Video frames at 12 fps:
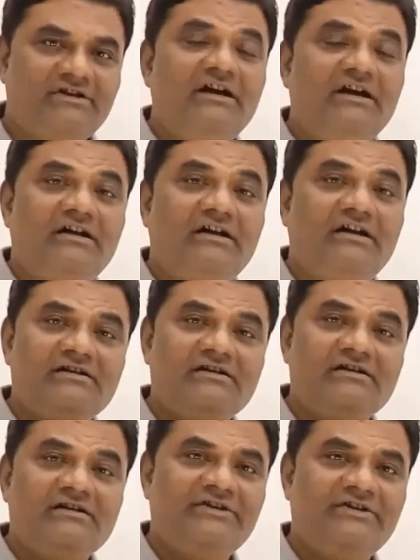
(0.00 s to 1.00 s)

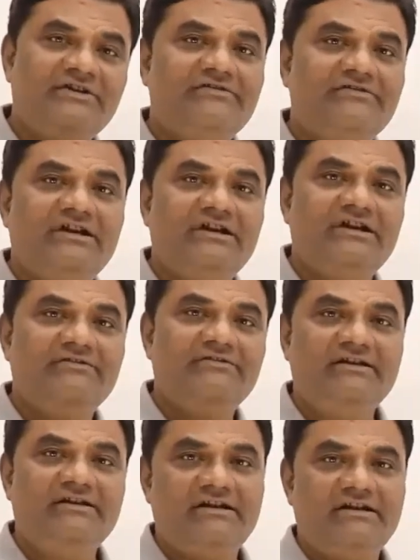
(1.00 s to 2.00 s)
recursively it will divide
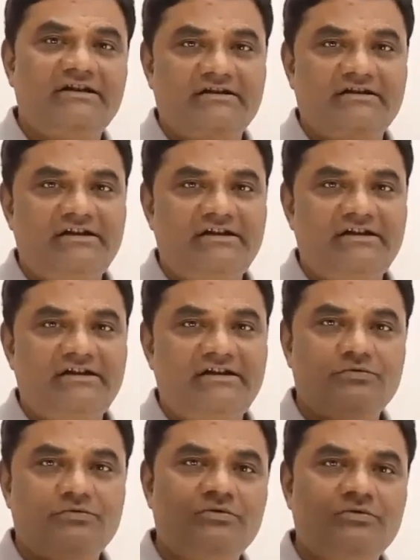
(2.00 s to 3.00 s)
that array into